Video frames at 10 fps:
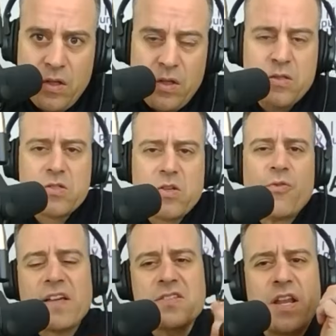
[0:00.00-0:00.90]
So
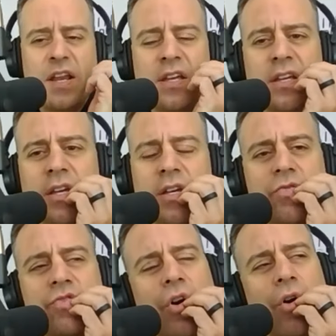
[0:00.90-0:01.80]
fascinating.
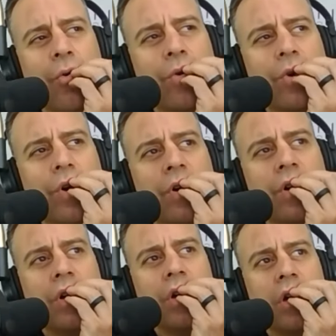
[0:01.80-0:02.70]
So
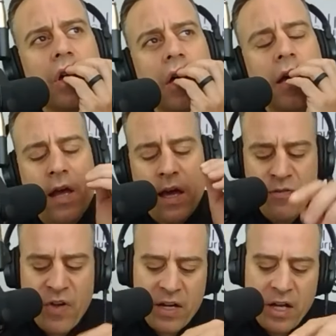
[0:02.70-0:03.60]
I,
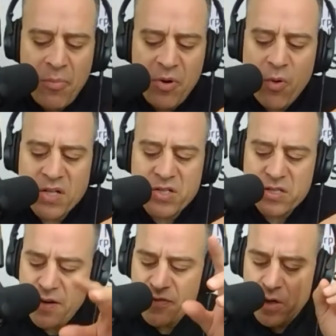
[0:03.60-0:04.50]
have got a couple
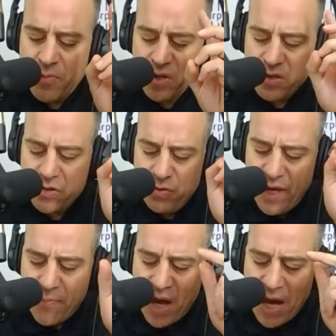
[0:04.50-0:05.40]
questions left here, but two
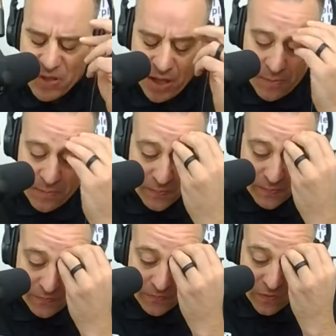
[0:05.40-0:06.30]
that popped up,
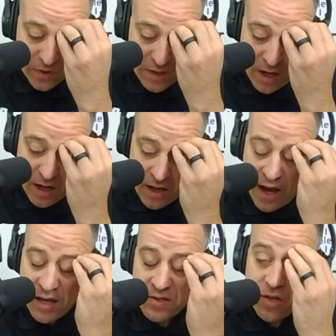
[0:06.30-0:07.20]
and, I, uh, and I'll
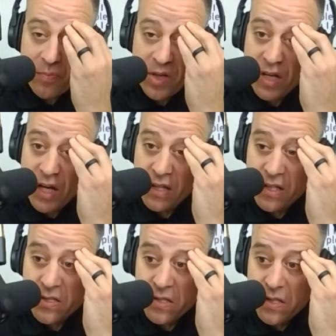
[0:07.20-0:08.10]
ask your opinion on
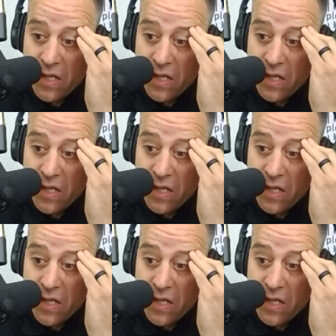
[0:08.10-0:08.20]
this.